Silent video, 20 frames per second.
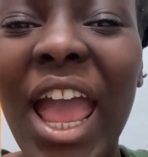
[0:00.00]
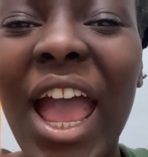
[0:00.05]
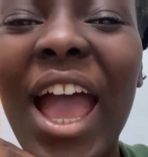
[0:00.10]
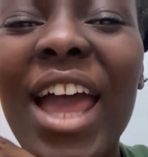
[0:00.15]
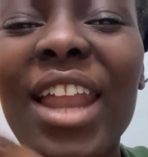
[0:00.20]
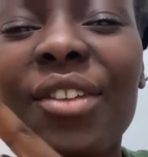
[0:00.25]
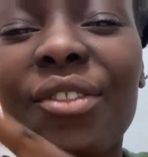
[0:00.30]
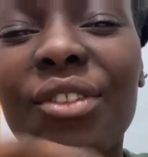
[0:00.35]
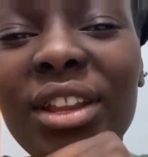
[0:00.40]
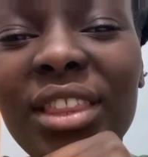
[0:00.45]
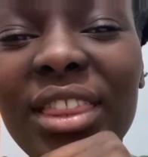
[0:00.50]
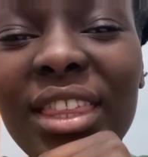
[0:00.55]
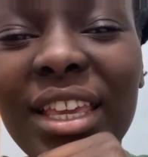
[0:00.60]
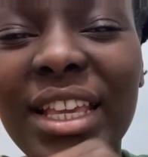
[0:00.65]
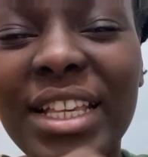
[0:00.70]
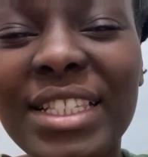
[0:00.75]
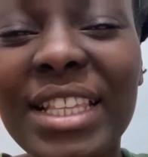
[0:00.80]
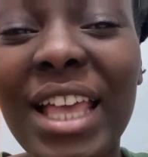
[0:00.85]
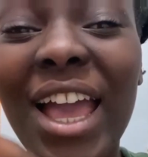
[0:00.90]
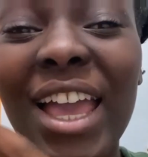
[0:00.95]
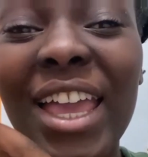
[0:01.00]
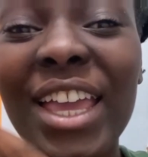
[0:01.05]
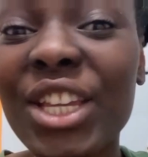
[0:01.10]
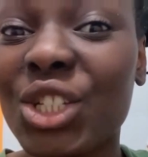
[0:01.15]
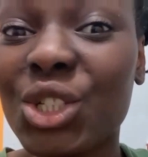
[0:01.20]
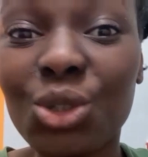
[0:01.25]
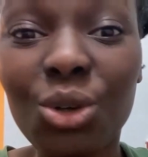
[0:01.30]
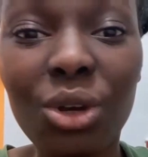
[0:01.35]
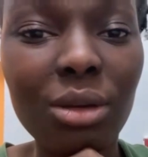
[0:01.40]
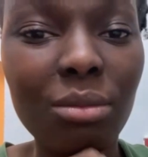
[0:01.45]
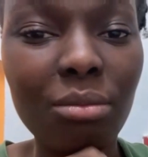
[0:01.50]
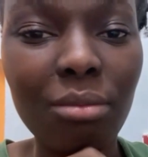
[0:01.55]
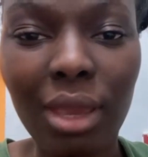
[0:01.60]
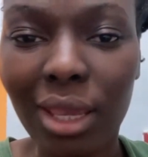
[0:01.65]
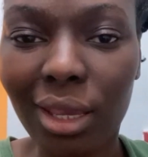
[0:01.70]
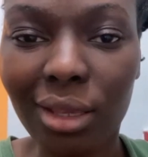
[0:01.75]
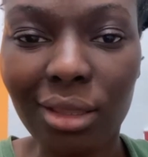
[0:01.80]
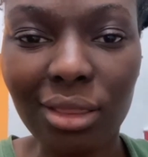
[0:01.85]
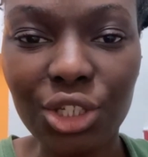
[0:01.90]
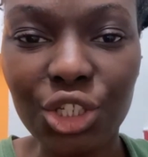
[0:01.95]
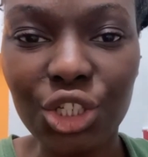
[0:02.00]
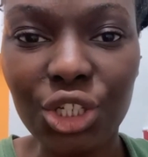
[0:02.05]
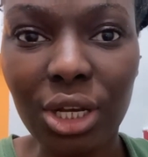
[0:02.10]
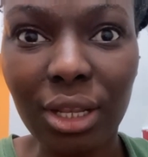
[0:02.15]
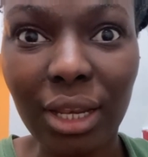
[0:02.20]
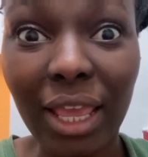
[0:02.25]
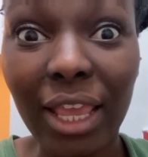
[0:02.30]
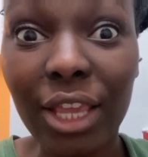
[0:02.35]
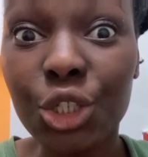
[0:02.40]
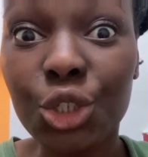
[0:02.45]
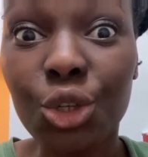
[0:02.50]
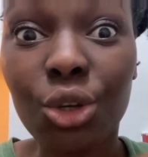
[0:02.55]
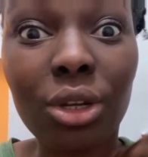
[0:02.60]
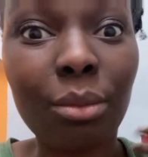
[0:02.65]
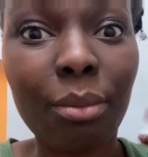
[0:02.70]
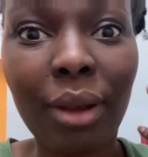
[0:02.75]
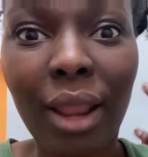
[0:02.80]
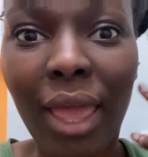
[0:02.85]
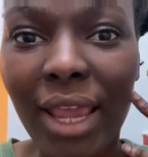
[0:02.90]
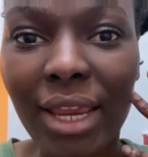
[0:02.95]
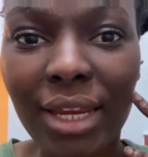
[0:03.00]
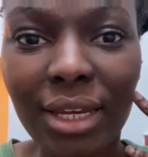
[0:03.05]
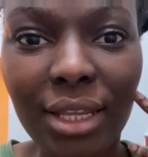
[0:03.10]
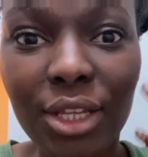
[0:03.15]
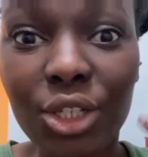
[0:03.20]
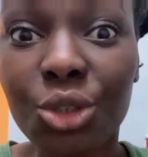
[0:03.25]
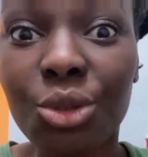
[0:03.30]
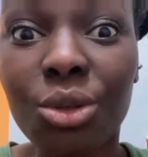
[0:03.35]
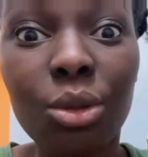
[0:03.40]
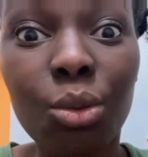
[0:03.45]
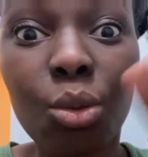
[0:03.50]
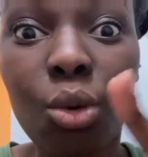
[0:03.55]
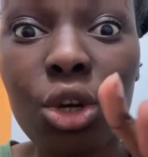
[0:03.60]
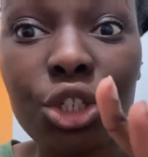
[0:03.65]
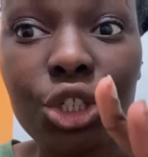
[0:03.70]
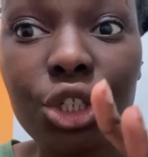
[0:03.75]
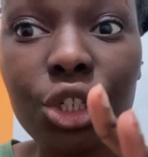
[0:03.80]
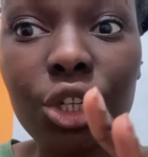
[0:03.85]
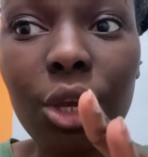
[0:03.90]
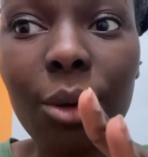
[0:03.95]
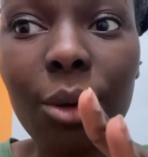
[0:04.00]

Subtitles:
And the funny thing is, I enjoyed making the gel. I enjoyed applying it and doing the wash and go